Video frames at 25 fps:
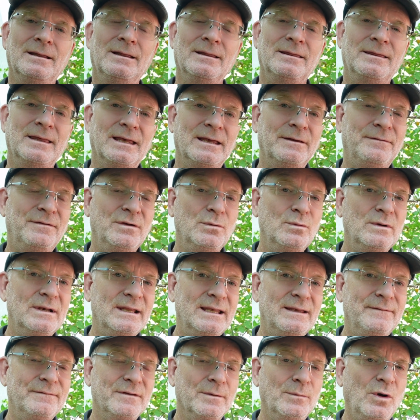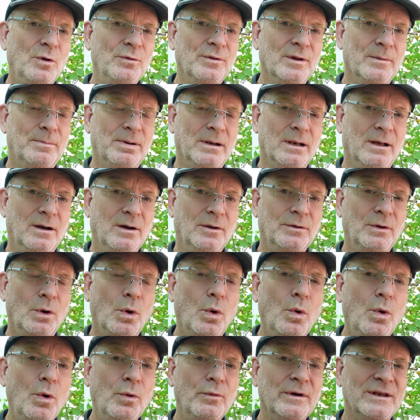that if you leave them on the plant
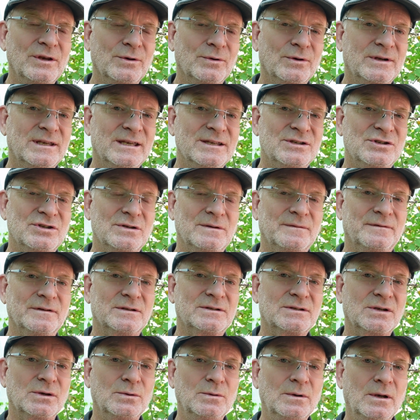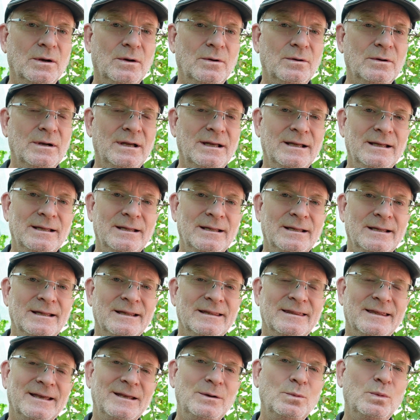or in your kitchen for too long,
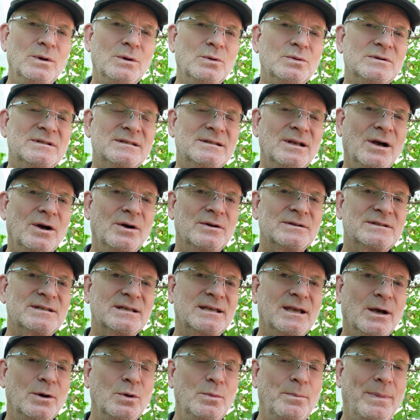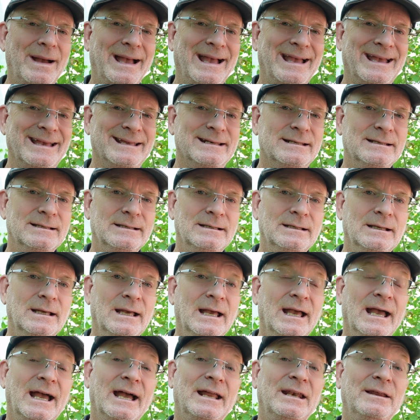they will start to go bad.
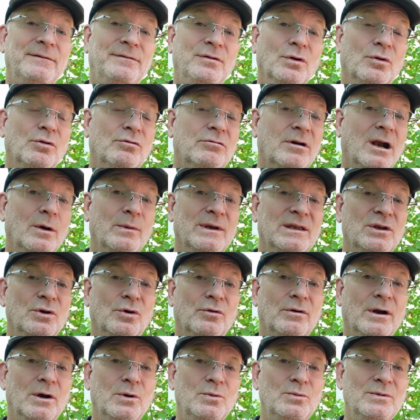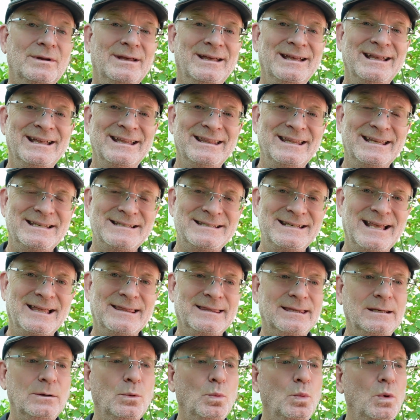And if you're growing your own, there's
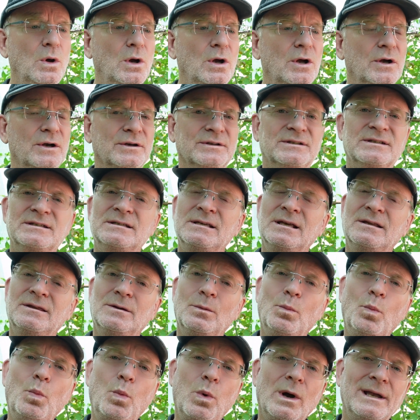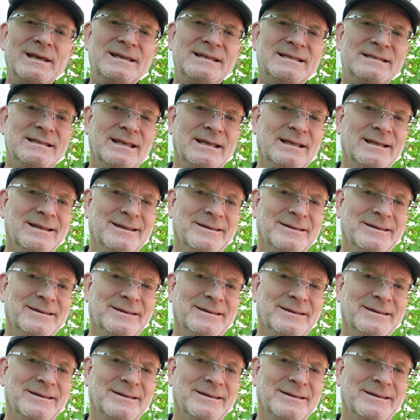nothing worse than wasting